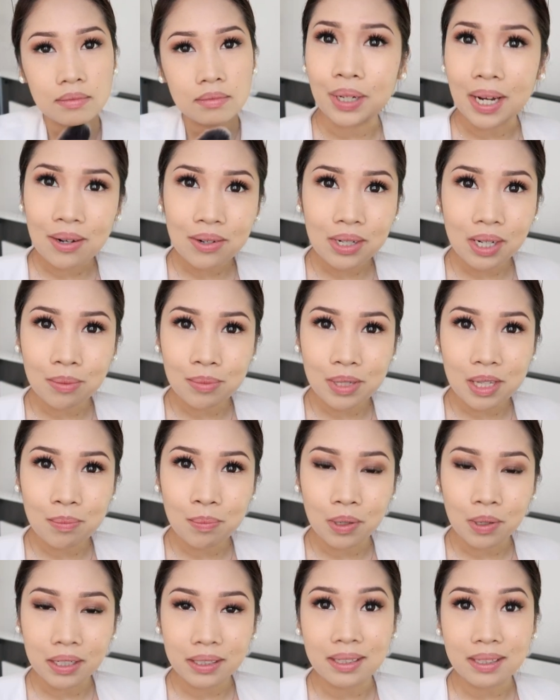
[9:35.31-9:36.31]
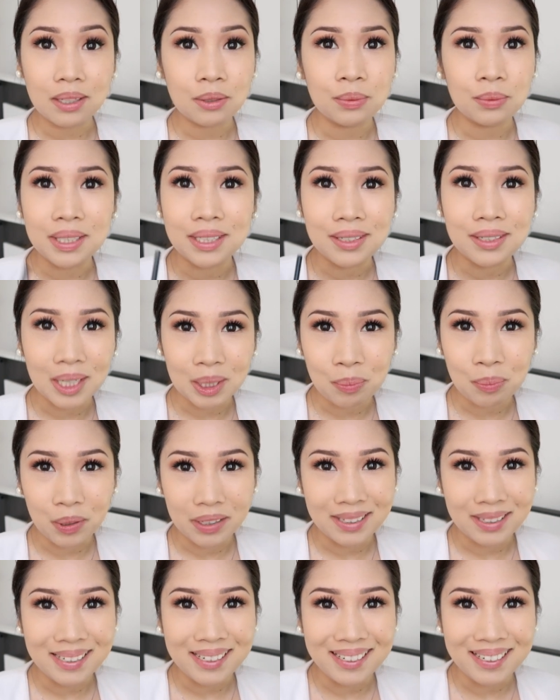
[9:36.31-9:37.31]
Now comes the part that we
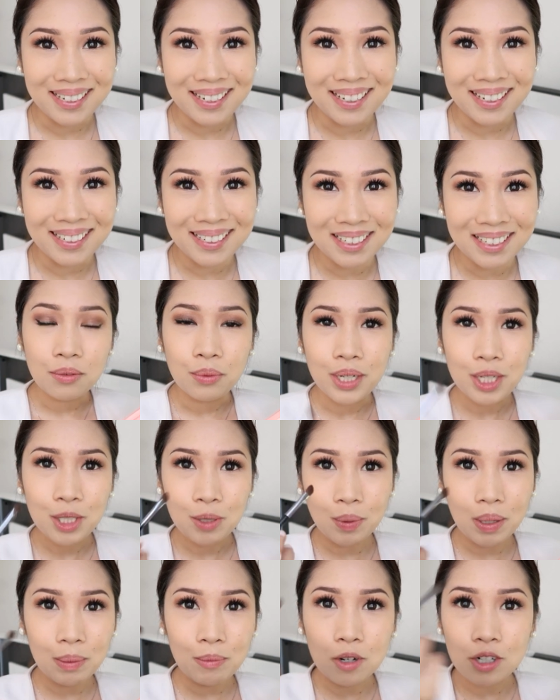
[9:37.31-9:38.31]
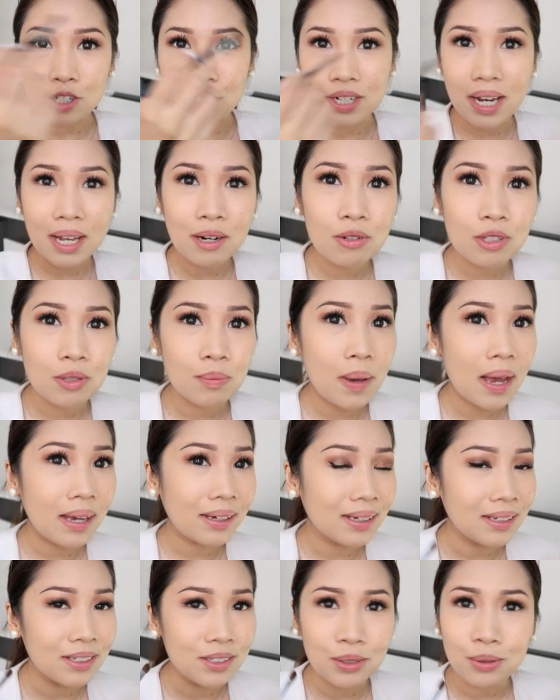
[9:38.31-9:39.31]
desperately need. We need to bring more shadows
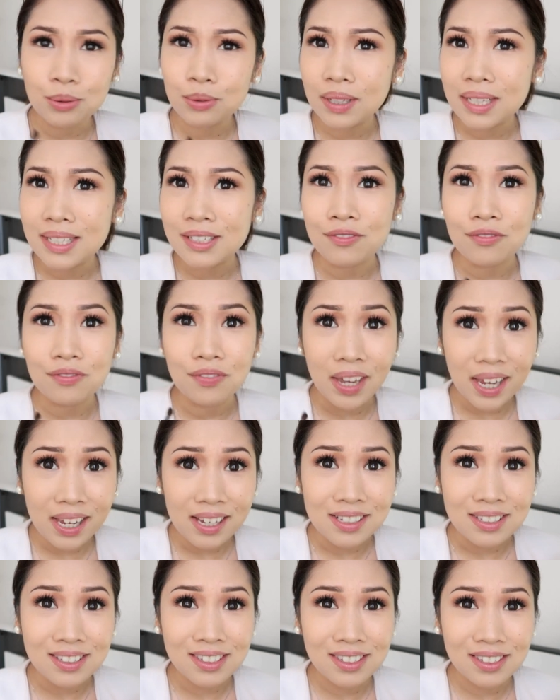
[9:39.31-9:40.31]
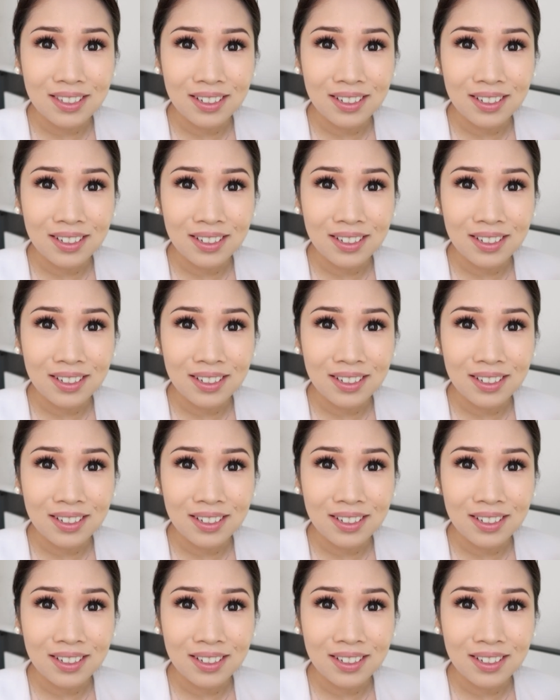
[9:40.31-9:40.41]
back into this face.